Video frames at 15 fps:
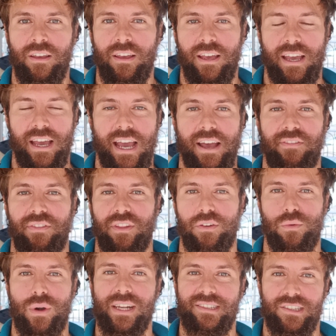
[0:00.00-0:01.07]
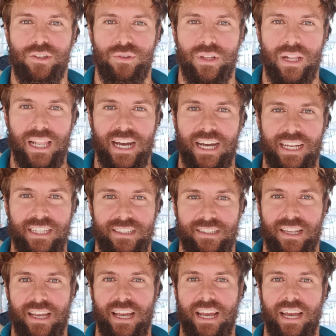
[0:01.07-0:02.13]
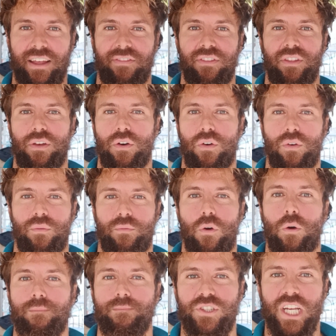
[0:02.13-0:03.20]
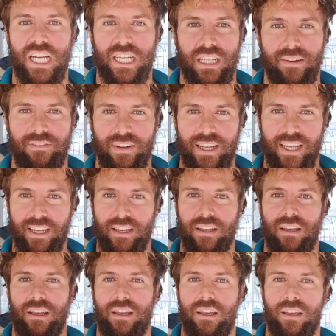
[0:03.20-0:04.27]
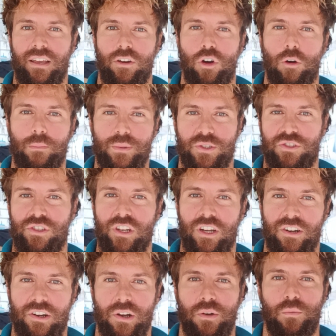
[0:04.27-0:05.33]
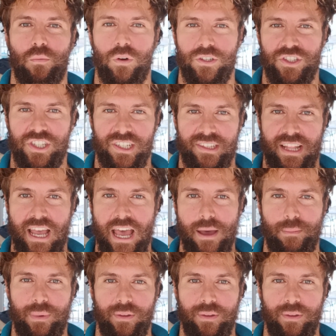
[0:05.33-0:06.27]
and rationalize and objectively observe what just happened.